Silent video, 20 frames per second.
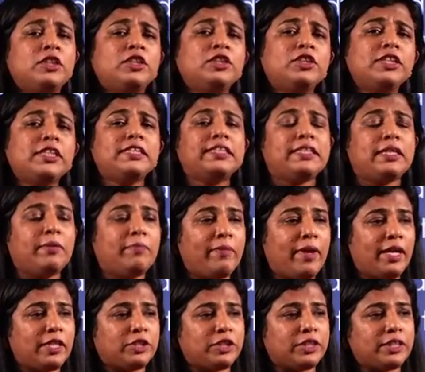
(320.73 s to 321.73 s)
Just
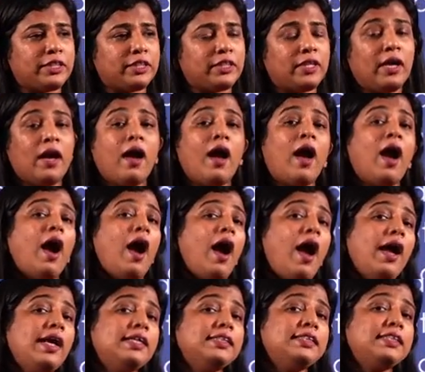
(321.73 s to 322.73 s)
imagine,
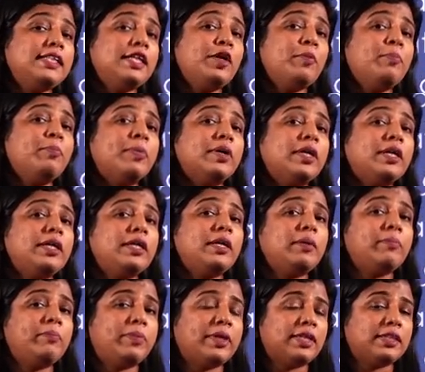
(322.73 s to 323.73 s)
I see a
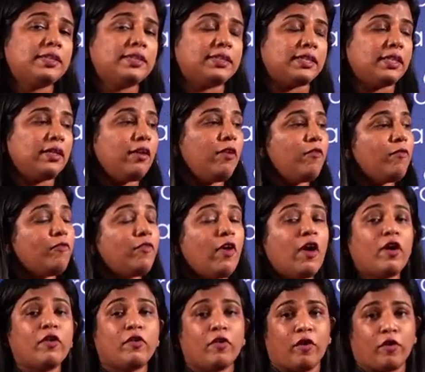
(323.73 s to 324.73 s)
burning building
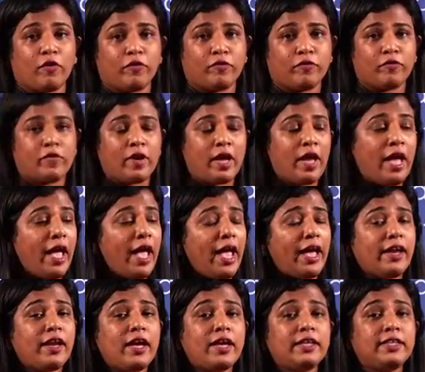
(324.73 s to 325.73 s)
far off
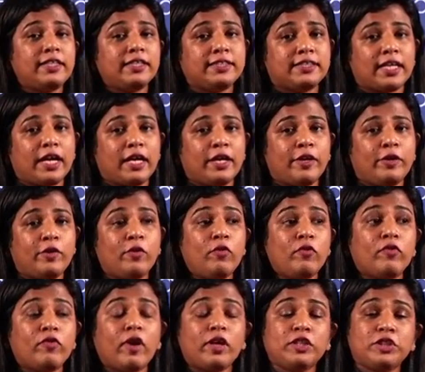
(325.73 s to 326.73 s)
and I decide to
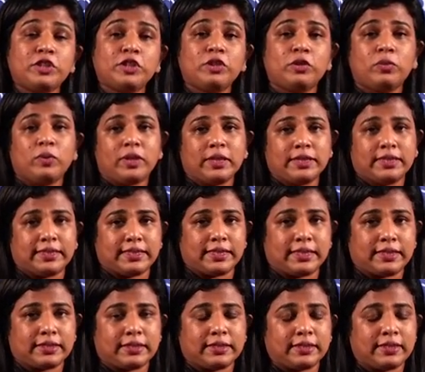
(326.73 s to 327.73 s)
rush towards
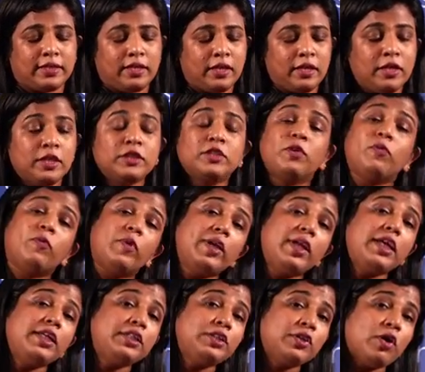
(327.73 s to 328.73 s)
it. So when
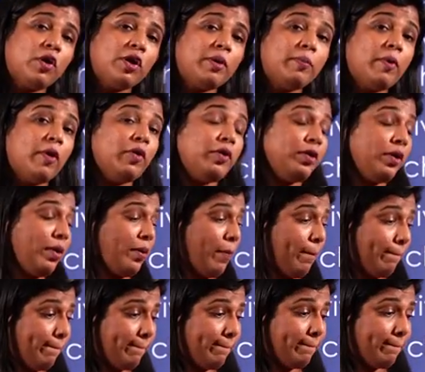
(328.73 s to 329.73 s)
I talk about
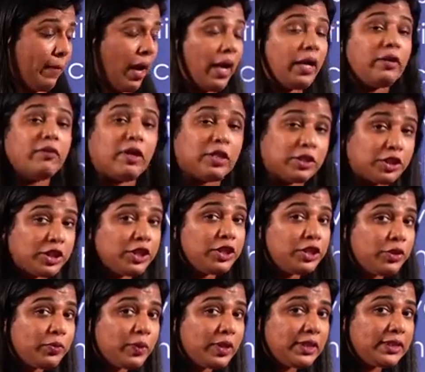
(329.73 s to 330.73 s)
my rushing
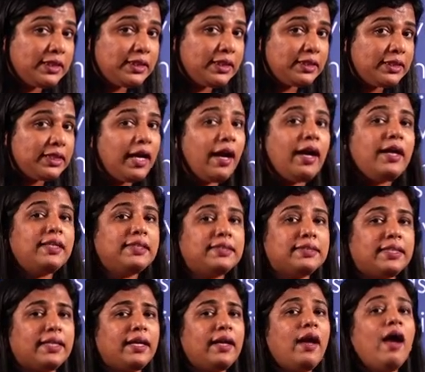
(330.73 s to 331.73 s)
towards it, I
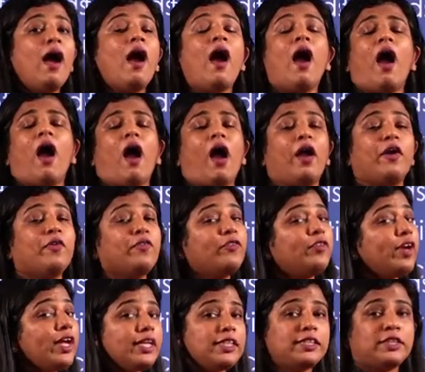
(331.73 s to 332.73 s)
say I
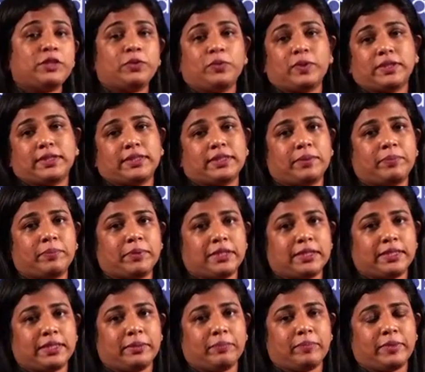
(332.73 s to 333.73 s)
raced towards the
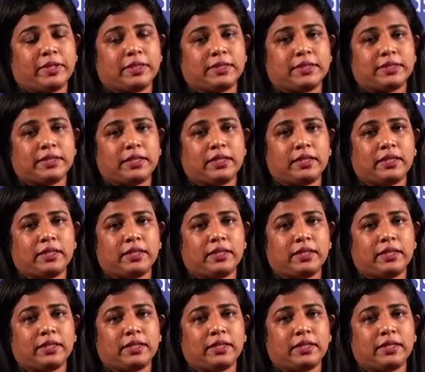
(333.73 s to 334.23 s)
burning building.